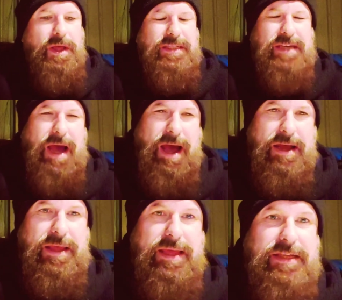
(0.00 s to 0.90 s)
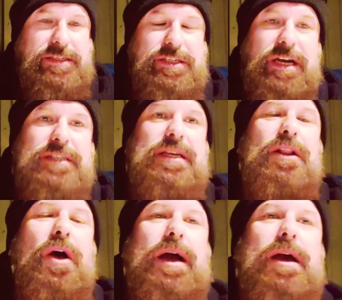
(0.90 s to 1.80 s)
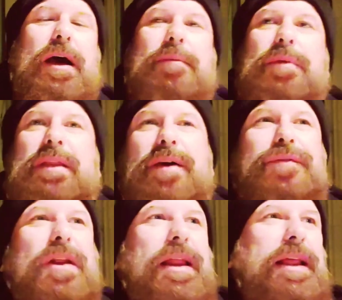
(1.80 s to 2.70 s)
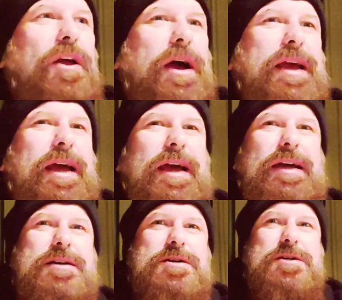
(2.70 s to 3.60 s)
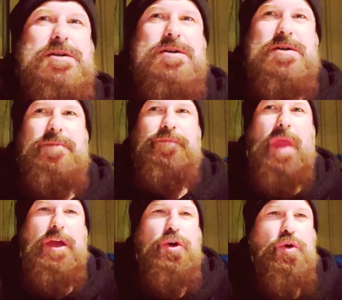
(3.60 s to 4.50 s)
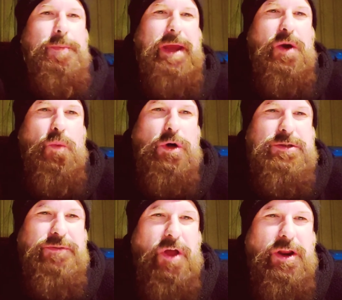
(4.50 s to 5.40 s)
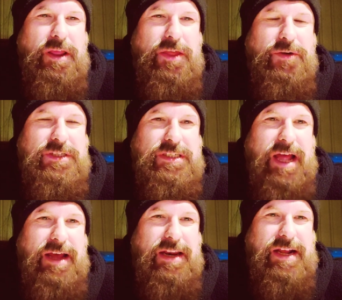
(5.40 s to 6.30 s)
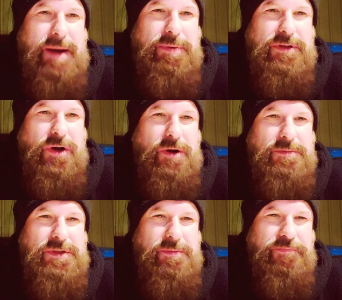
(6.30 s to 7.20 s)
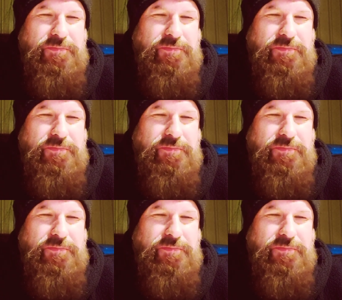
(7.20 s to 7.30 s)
Tongue is just like definitely like a European wasp flown in there and stung it a couple of times.